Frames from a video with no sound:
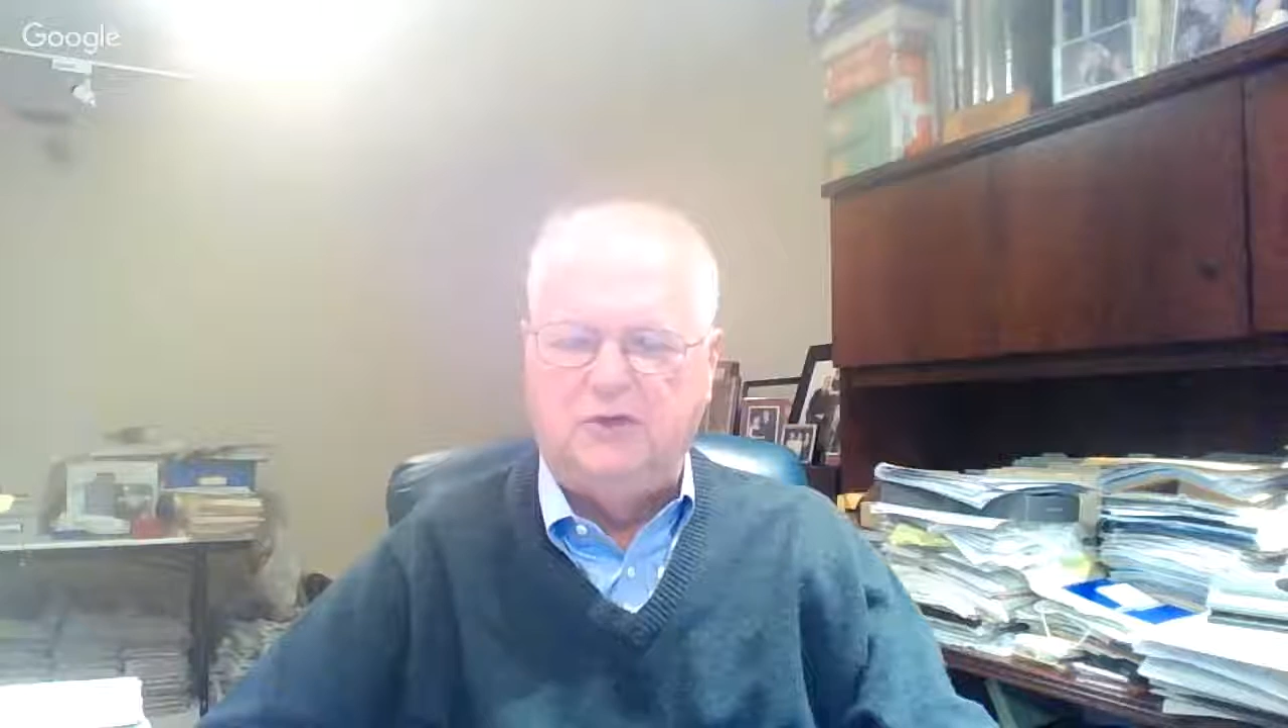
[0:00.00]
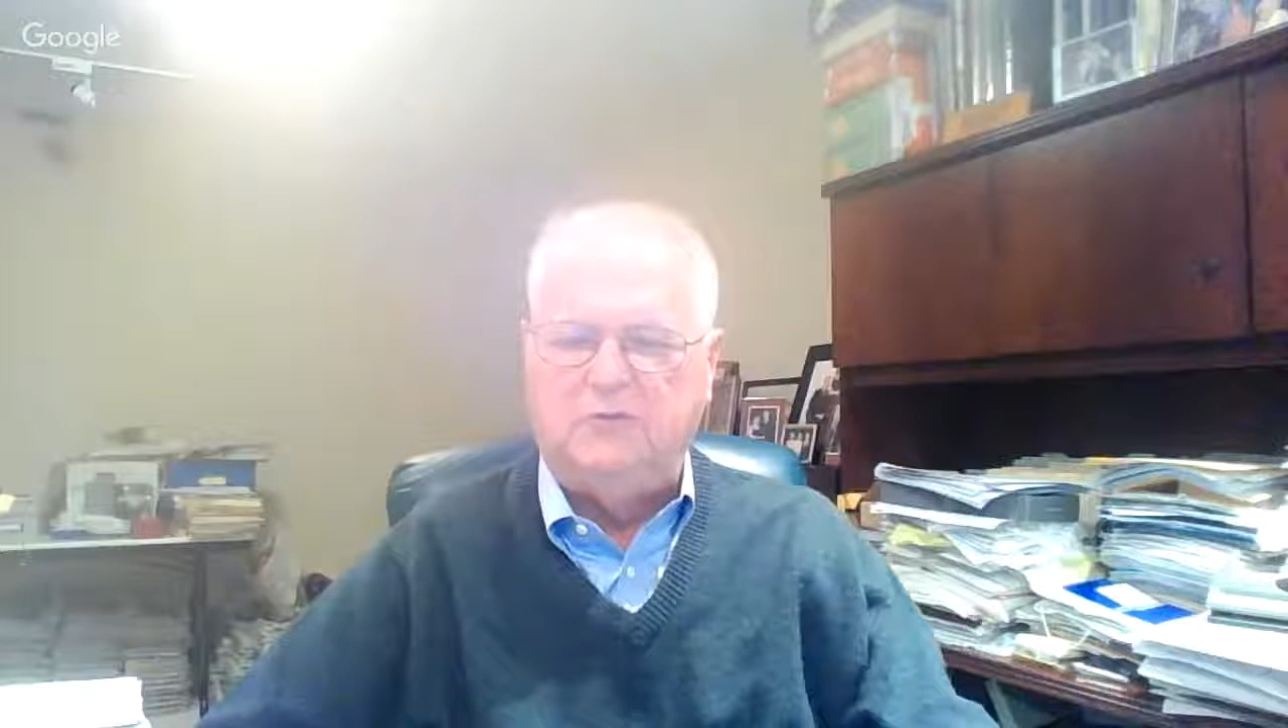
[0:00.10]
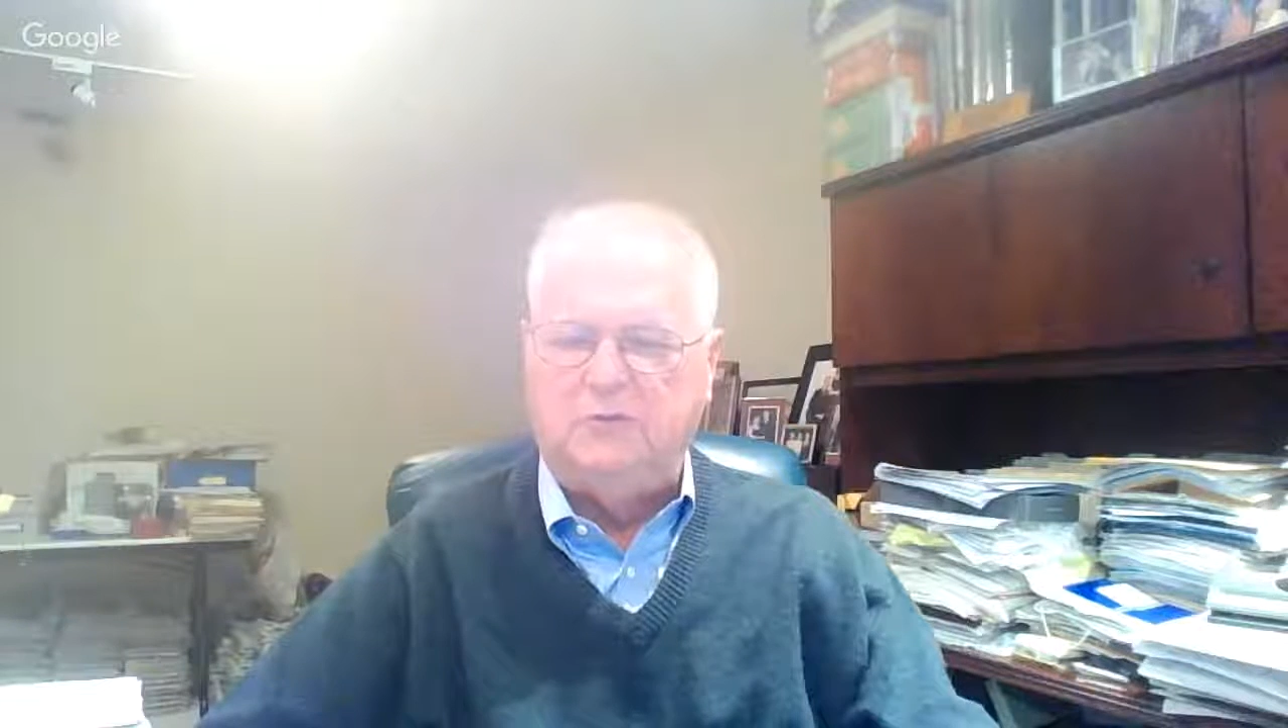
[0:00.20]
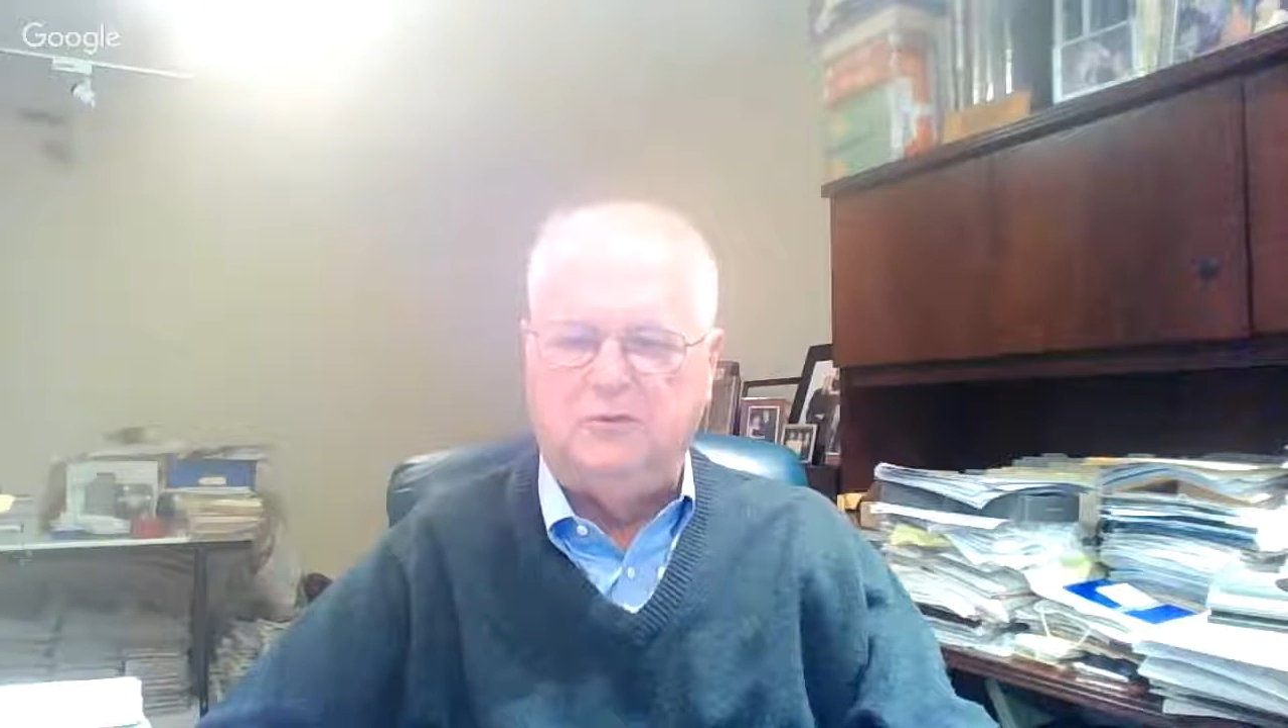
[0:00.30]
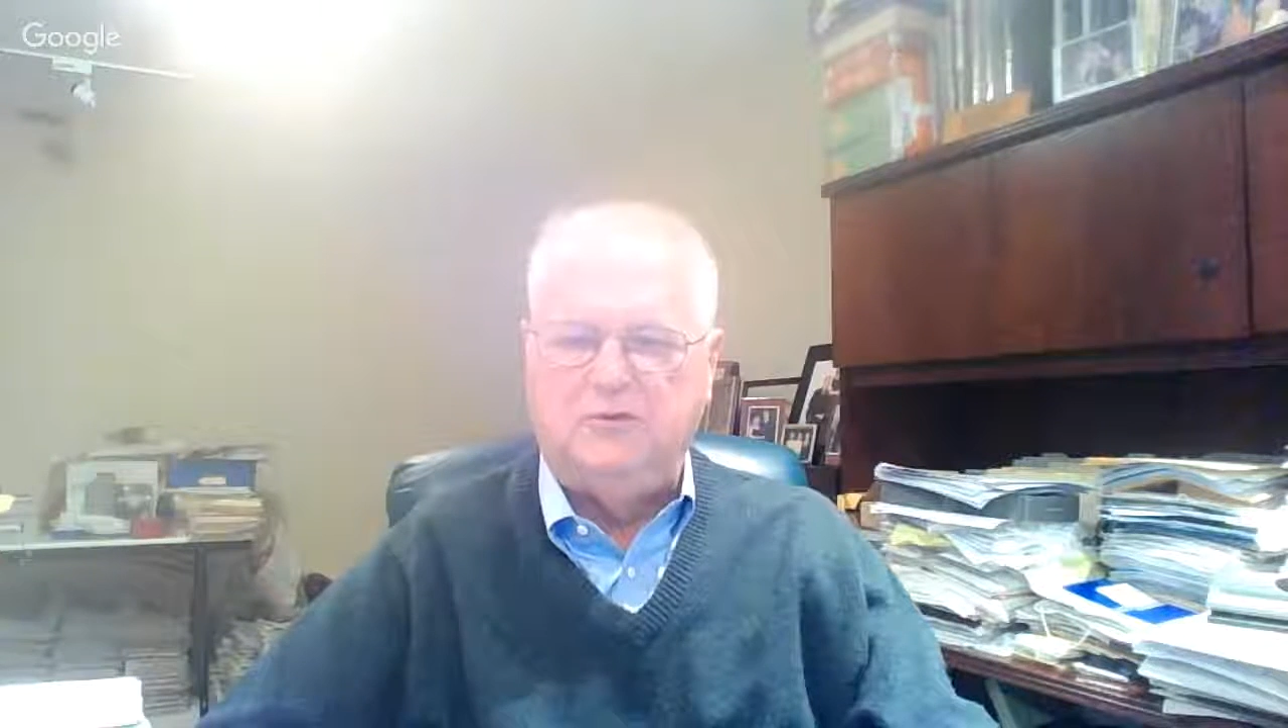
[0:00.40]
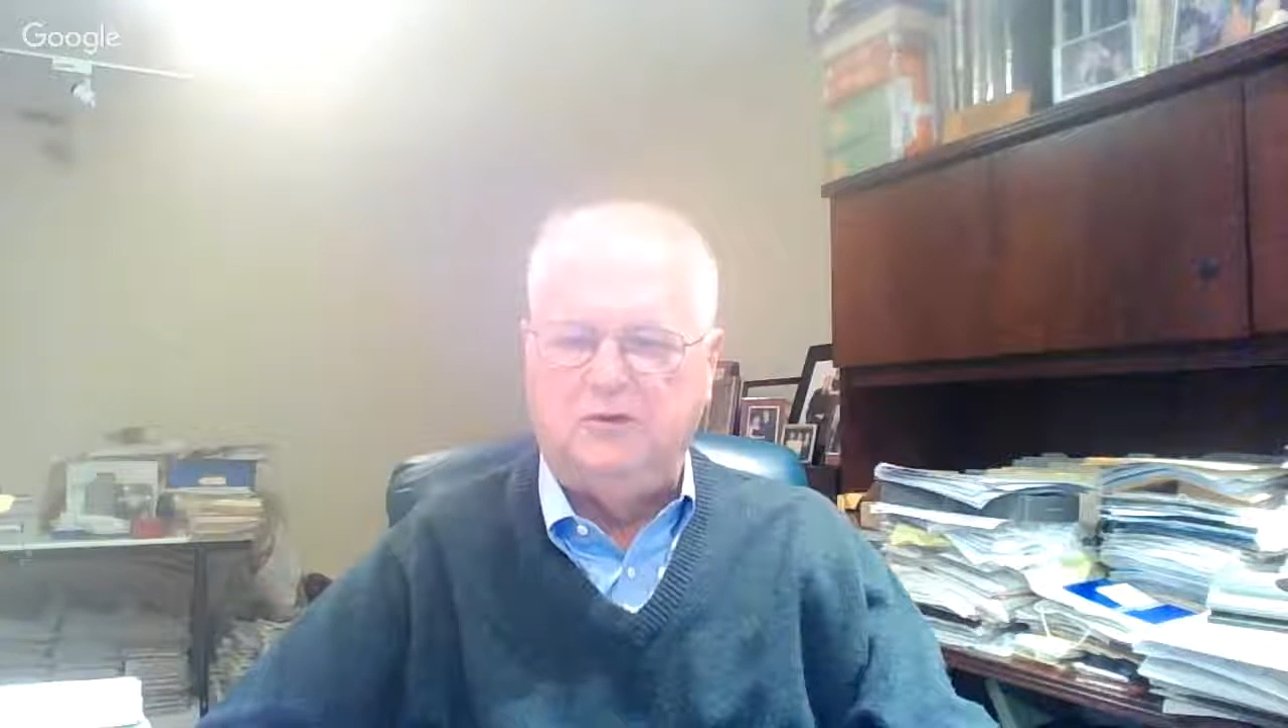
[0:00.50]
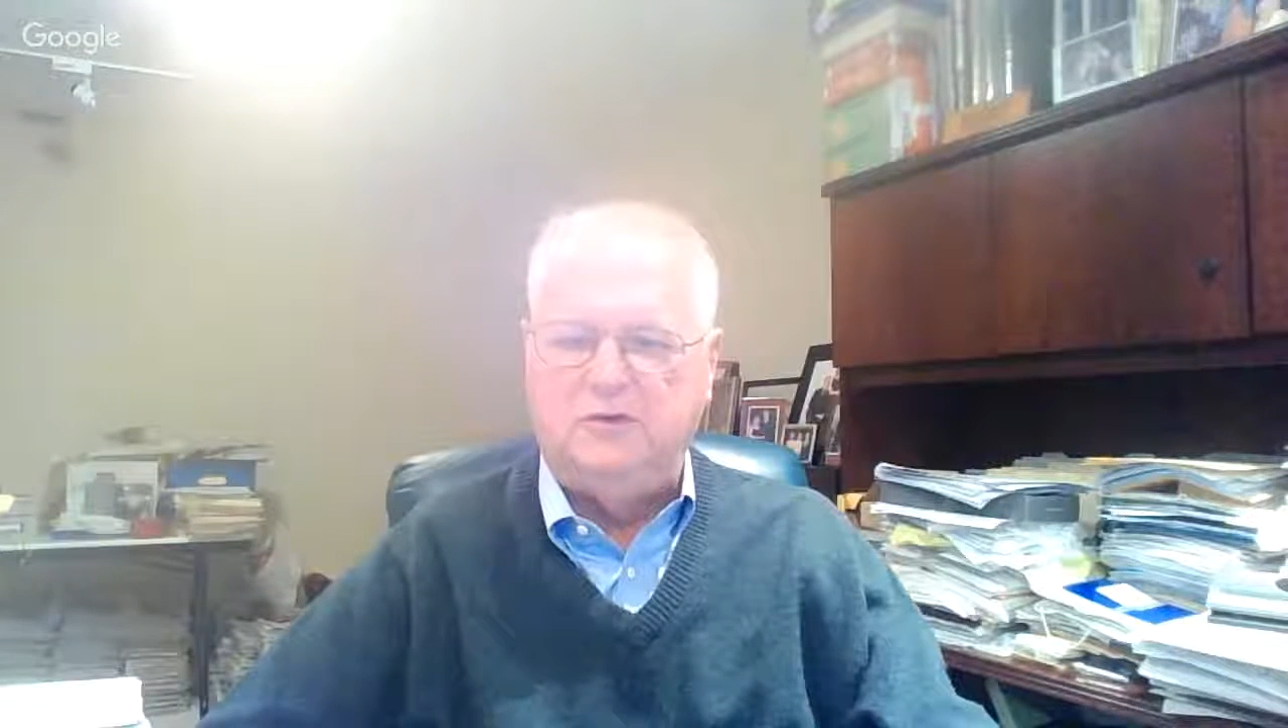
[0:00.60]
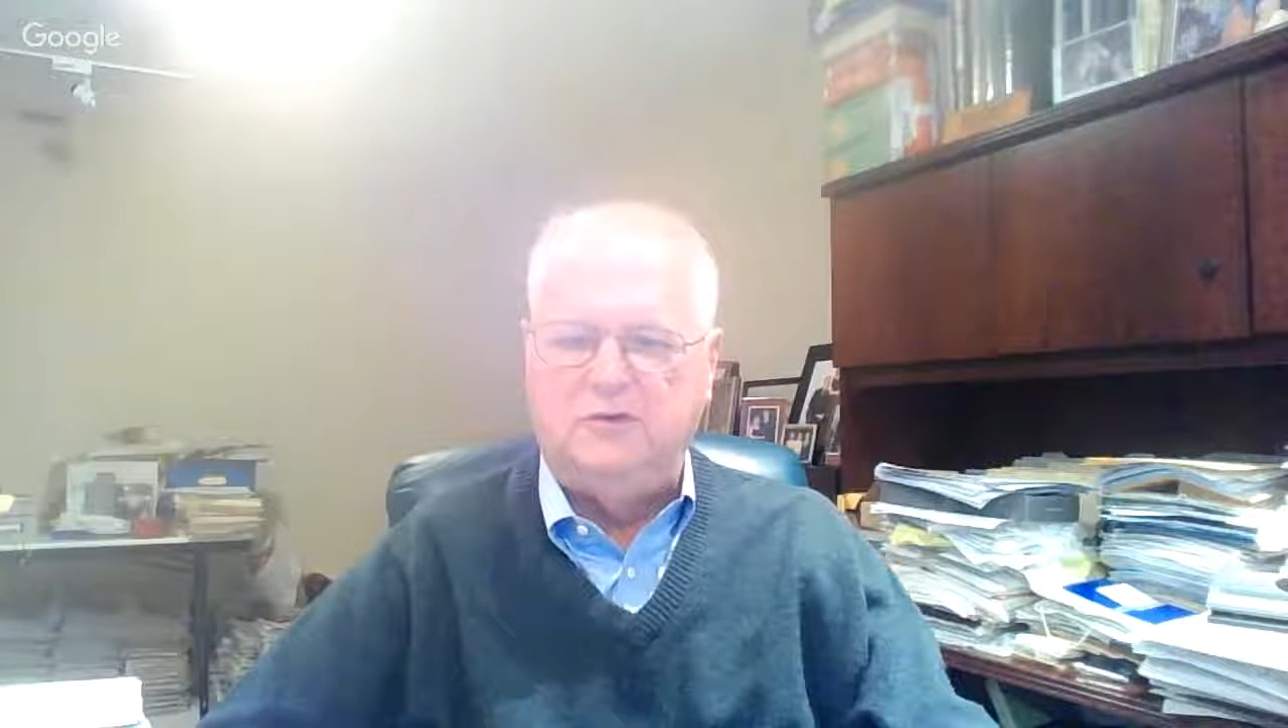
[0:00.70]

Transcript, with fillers: from the 60s,